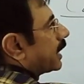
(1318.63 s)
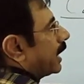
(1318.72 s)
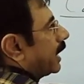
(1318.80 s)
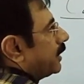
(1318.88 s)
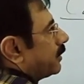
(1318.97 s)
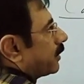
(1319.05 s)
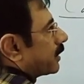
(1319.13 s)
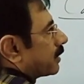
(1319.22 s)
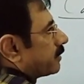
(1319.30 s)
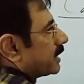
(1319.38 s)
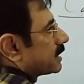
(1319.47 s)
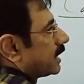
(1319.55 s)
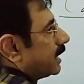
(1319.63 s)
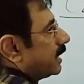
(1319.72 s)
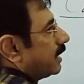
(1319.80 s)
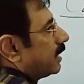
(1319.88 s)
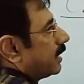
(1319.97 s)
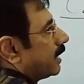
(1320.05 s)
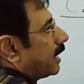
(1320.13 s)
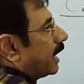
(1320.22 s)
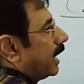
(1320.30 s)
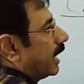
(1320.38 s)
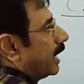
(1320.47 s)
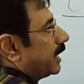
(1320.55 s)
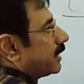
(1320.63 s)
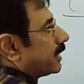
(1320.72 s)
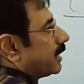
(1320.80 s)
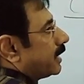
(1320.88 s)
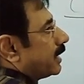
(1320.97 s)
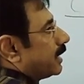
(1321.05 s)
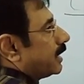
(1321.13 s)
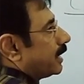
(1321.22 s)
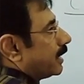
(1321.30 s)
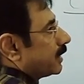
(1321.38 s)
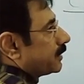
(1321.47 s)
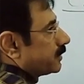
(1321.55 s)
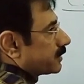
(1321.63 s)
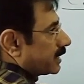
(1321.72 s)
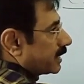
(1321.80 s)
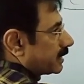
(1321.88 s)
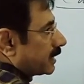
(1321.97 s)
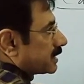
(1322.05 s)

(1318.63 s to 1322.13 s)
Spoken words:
endodermal cell and using the